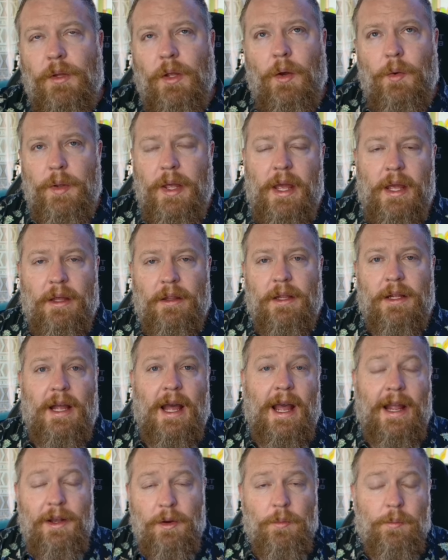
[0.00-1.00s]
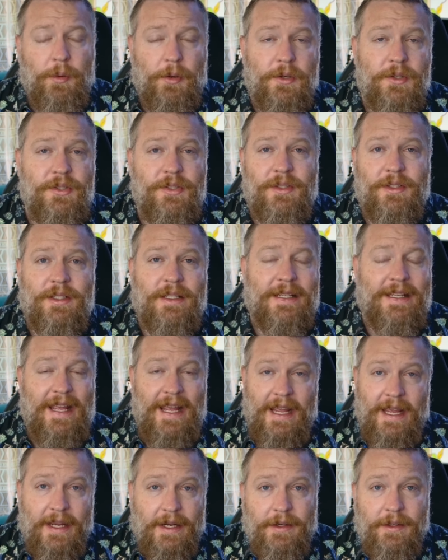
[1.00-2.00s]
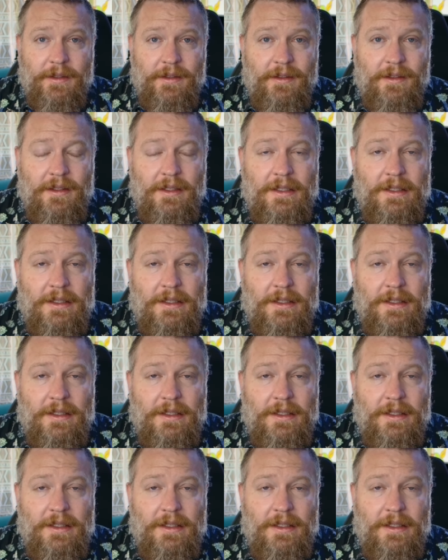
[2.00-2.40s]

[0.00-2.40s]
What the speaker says: okay, like I don't personally care.